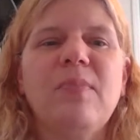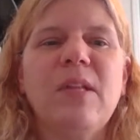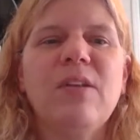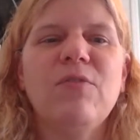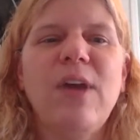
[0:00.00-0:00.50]

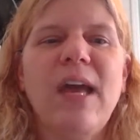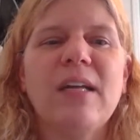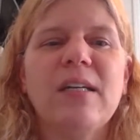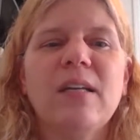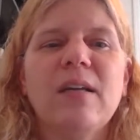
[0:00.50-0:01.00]
In
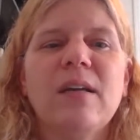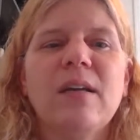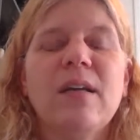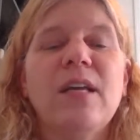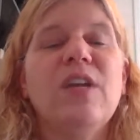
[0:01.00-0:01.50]
fact,
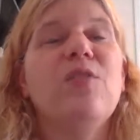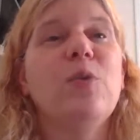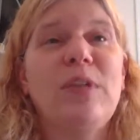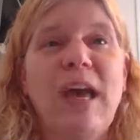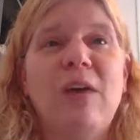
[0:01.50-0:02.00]
if you
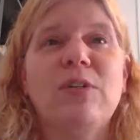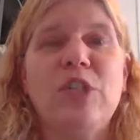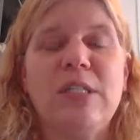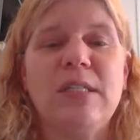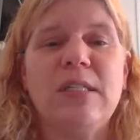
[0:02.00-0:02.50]
doubt
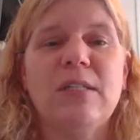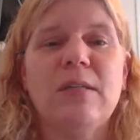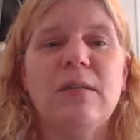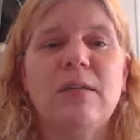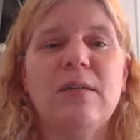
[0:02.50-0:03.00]

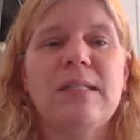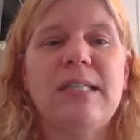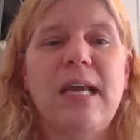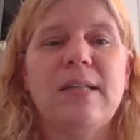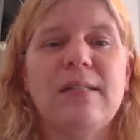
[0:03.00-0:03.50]
Jesus'
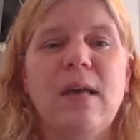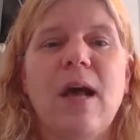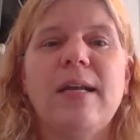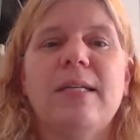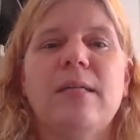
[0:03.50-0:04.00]
stance
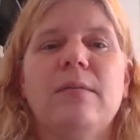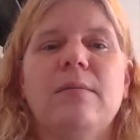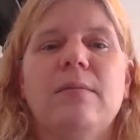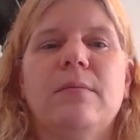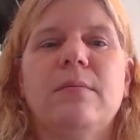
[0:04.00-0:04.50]
on it,
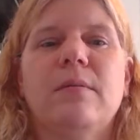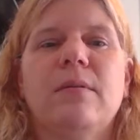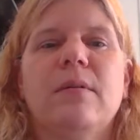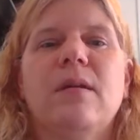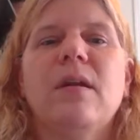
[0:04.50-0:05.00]

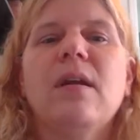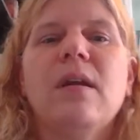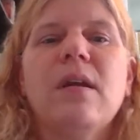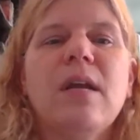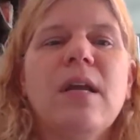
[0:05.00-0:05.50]

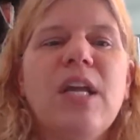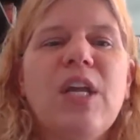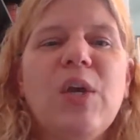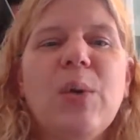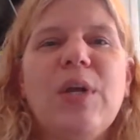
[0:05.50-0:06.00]

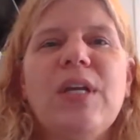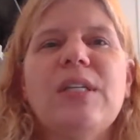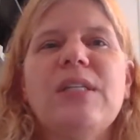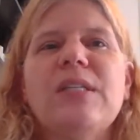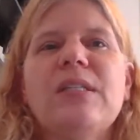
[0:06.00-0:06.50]
here
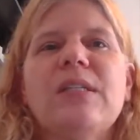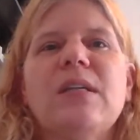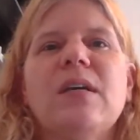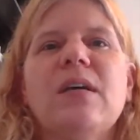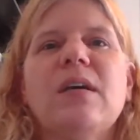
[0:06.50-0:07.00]
is
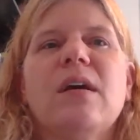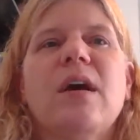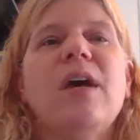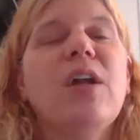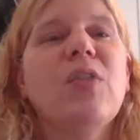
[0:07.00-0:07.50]

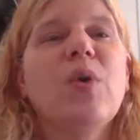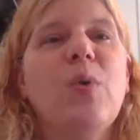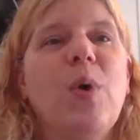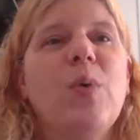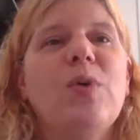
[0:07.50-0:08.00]
another
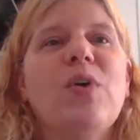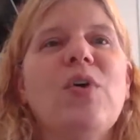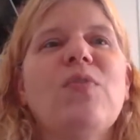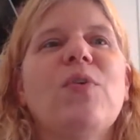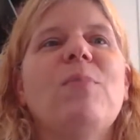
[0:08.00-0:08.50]
quote
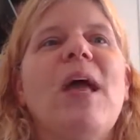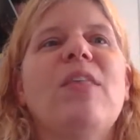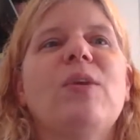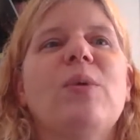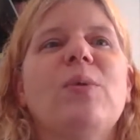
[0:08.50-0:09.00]
from
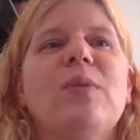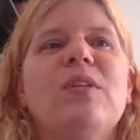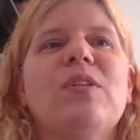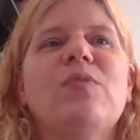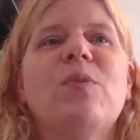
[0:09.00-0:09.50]
Matthew.
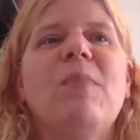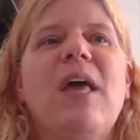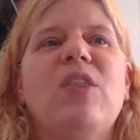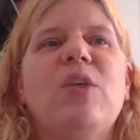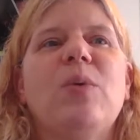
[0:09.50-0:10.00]
This is from
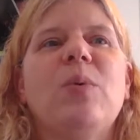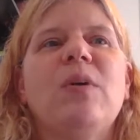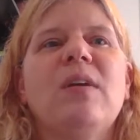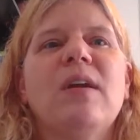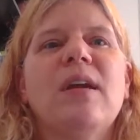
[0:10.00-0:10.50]
Matthew
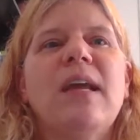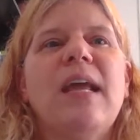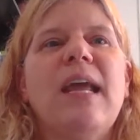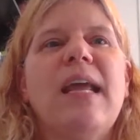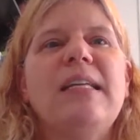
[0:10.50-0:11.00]

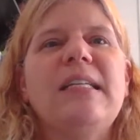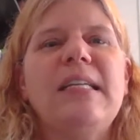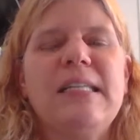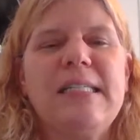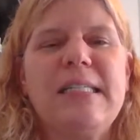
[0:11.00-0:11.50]

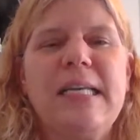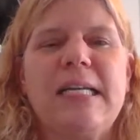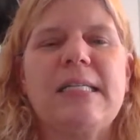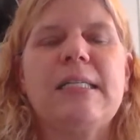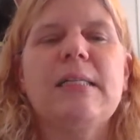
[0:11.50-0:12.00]

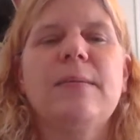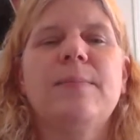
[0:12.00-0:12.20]
18:6.